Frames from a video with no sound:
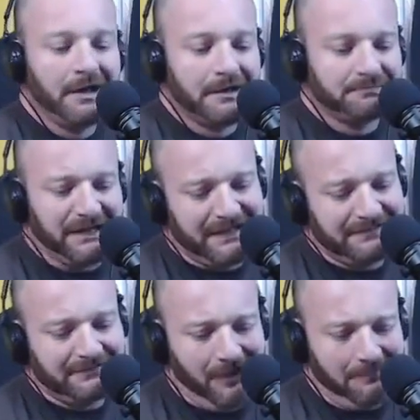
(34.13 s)
But
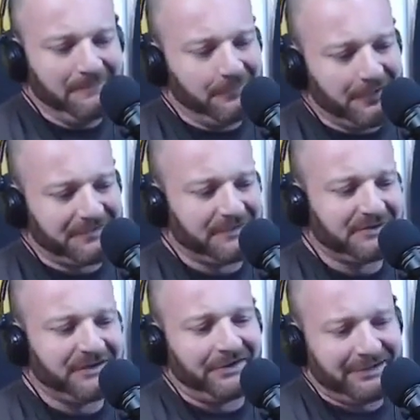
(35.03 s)
Open Borders
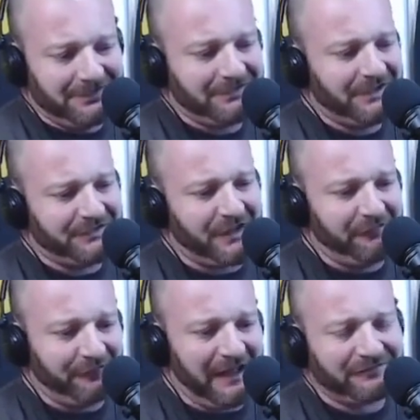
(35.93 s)
Libertarian, can you do yourself a
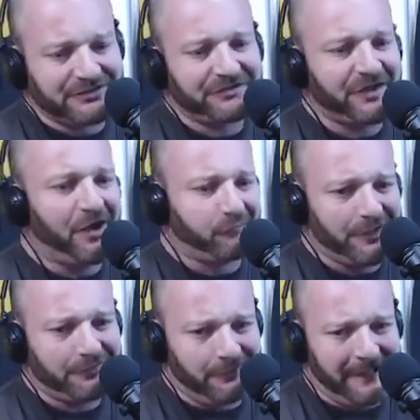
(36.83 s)
favor? Just go
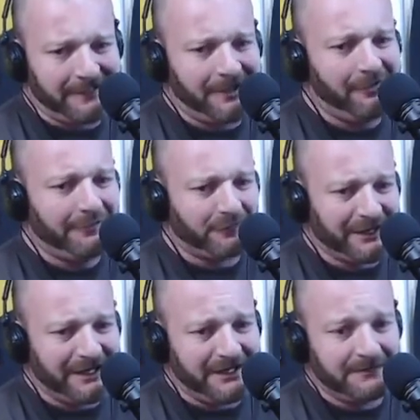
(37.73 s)
real quick. Go and
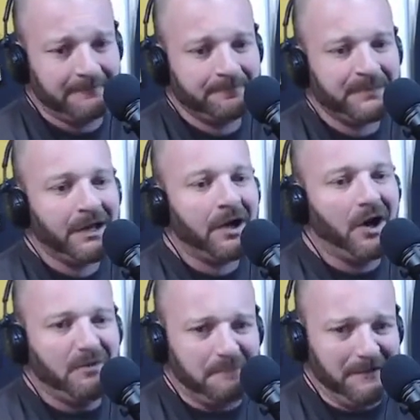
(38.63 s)
read
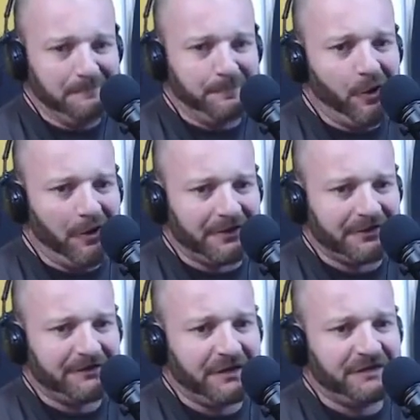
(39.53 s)
Open
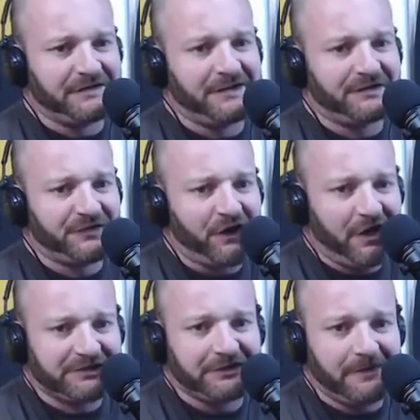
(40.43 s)
Borders is an
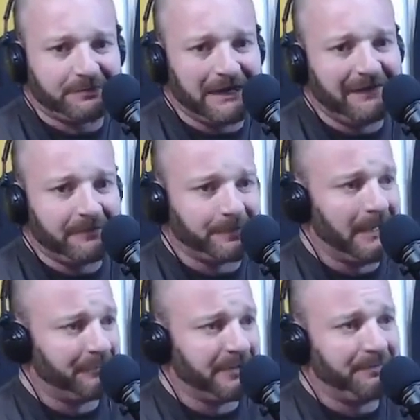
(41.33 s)
Assault on Private
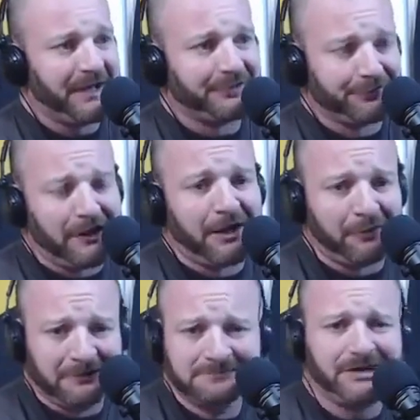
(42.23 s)
Property by Lew
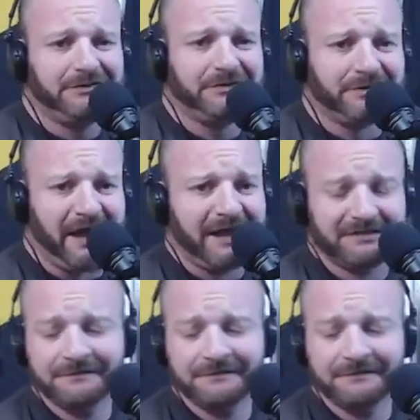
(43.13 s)
Rockwell. Go do that.